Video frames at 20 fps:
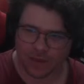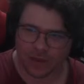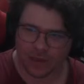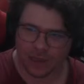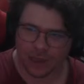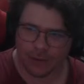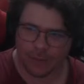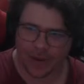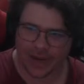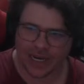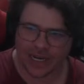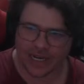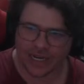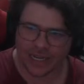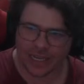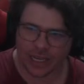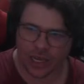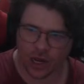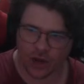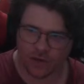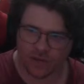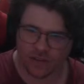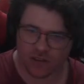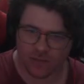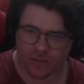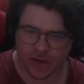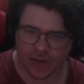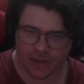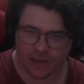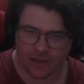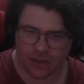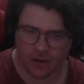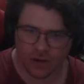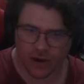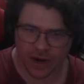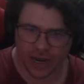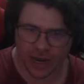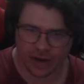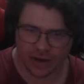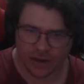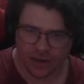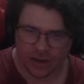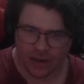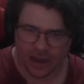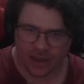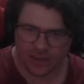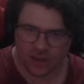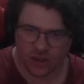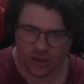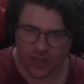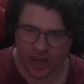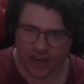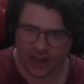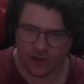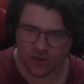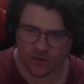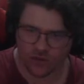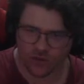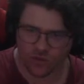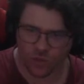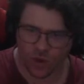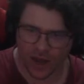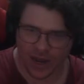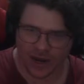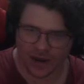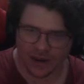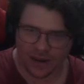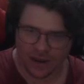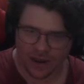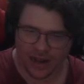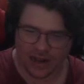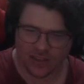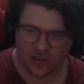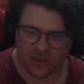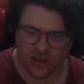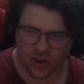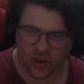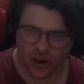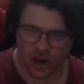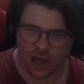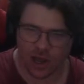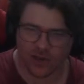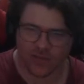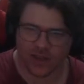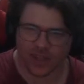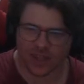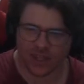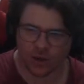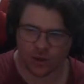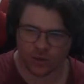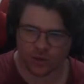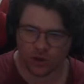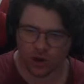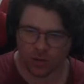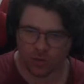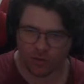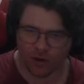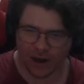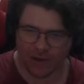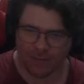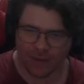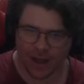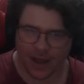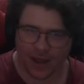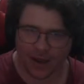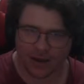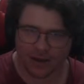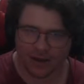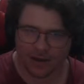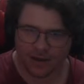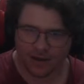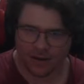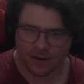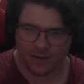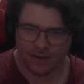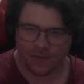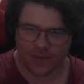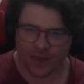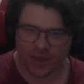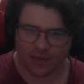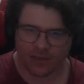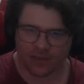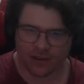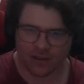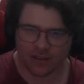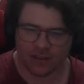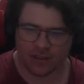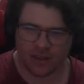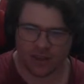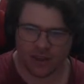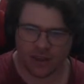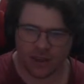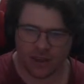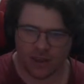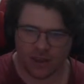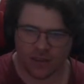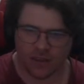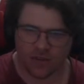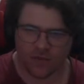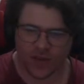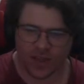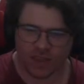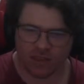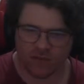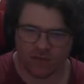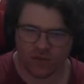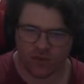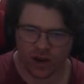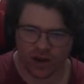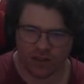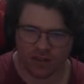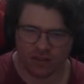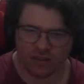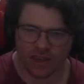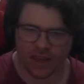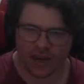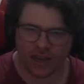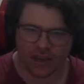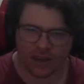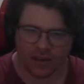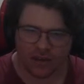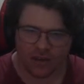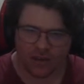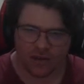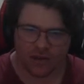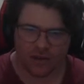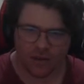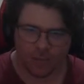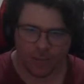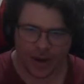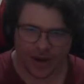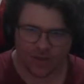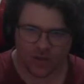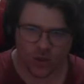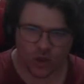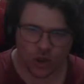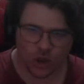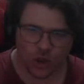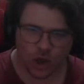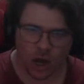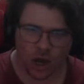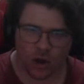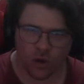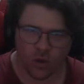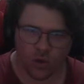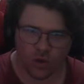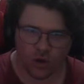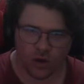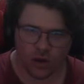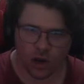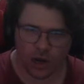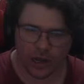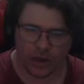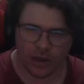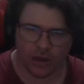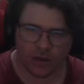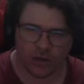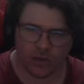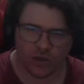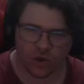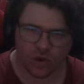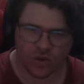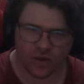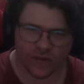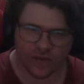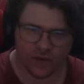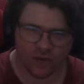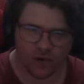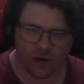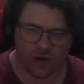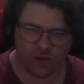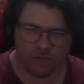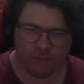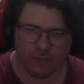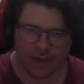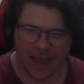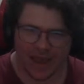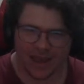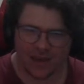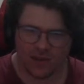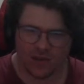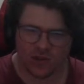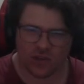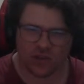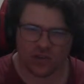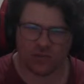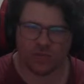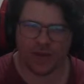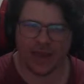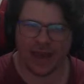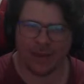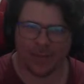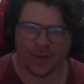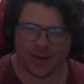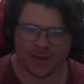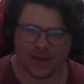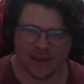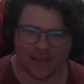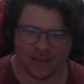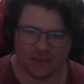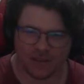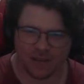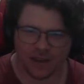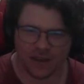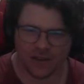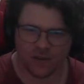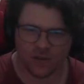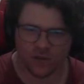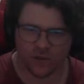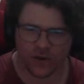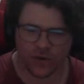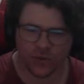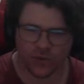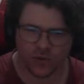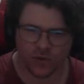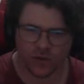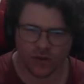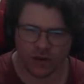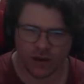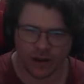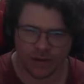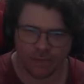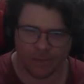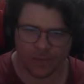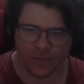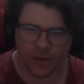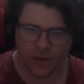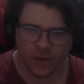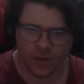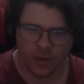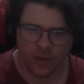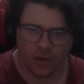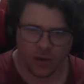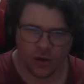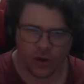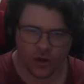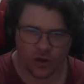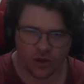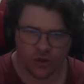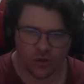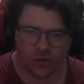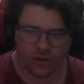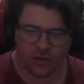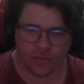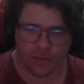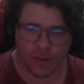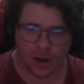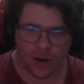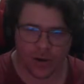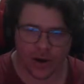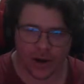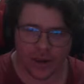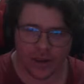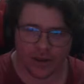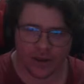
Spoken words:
Immediately goes in the middle of the ground. It's a dangerous one. And it's a turnover. Thilthorpe, great mark. Takes it at the defensive side of the centre. Back to Scholl. It looks like the Crows may just be happy to take this lead in the three-quarter time. Goes short to Murray.